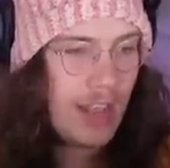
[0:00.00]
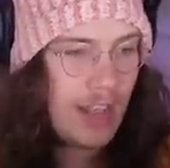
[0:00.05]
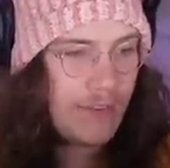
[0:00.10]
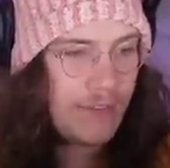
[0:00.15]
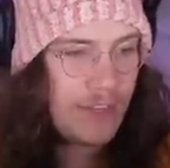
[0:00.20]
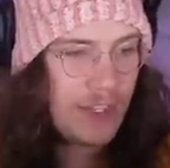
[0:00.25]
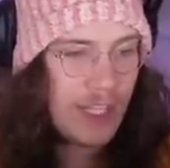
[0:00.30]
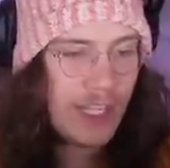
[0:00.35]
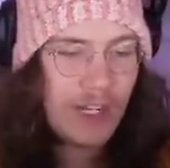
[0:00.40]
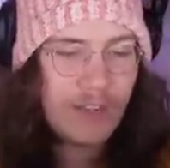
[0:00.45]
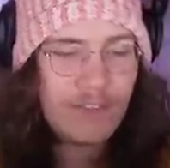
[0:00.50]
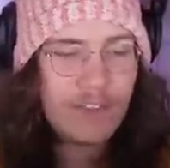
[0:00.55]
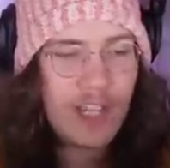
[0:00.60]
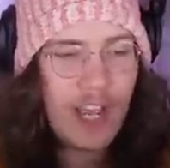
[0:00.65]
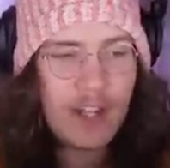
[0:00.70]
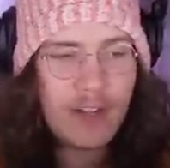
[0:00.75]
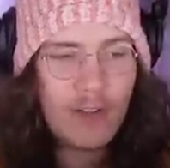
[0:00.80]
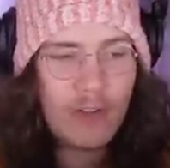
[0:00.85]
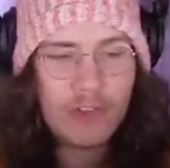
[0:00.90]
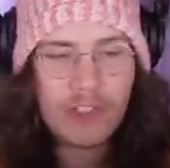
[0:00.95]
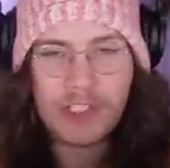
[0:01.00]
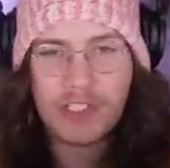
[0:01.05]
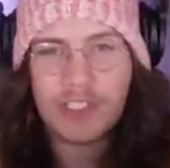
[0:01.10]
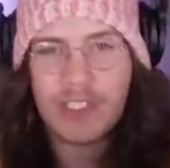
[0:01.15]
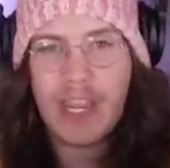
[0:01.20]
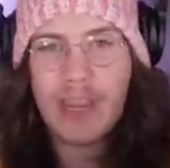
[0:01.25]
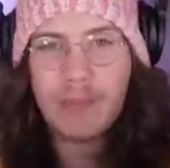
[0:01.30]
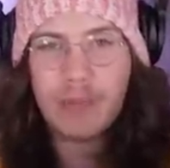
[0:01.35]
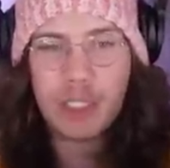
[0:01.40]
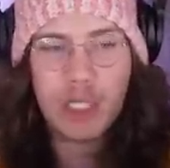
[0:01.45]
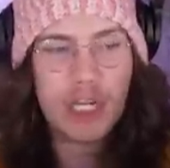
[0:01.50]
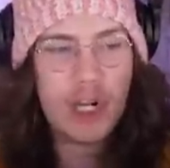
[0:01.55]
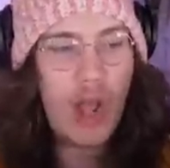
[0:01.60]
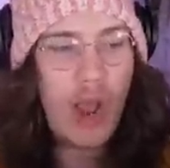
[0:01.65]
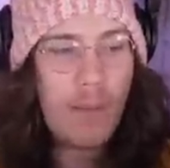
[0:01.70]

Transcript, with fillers: I feel like I've done all this same shit